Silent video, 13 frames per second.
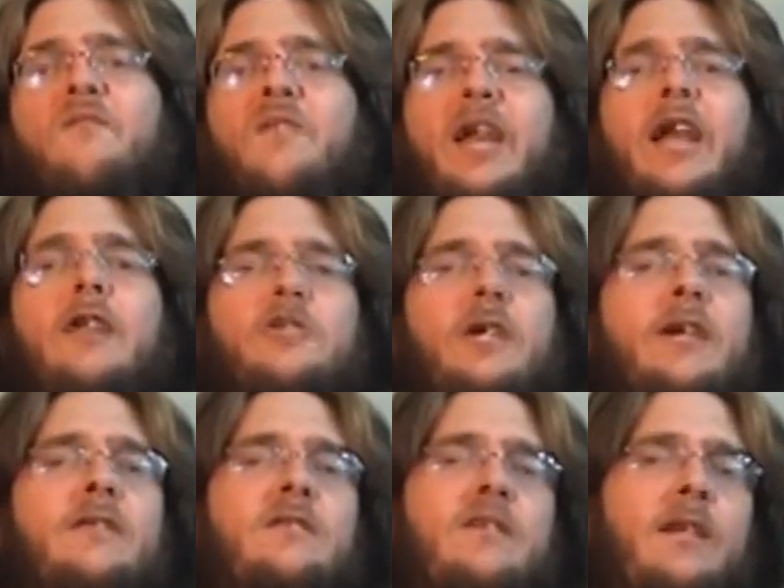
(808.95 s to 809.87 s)

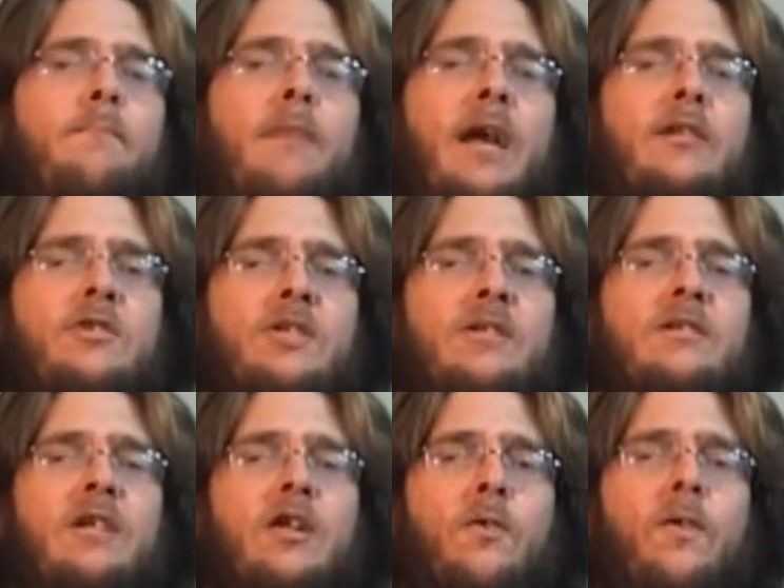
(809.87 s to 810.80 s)
VHS did manage to
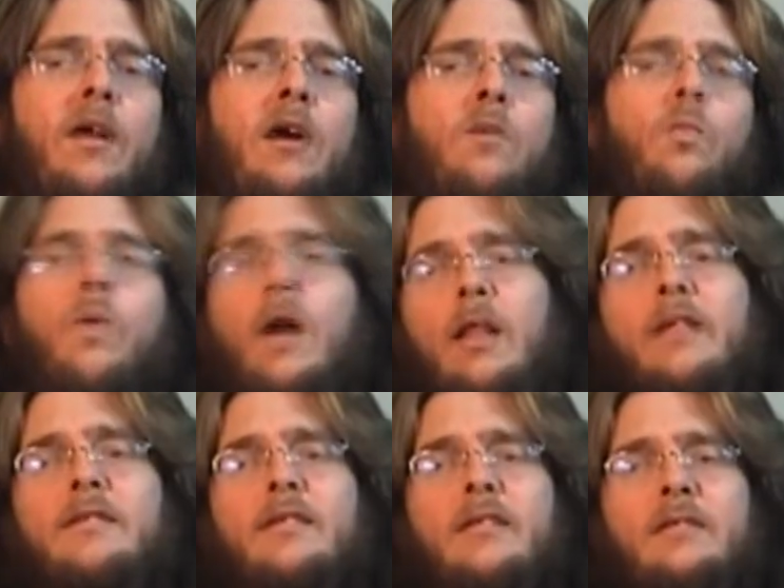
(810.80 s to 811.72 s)
stick around well
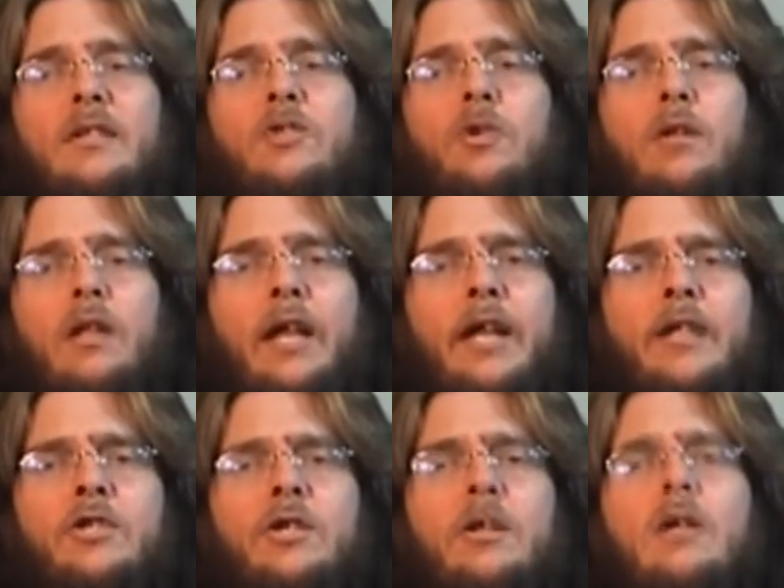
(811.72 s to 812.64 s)
into the digital age,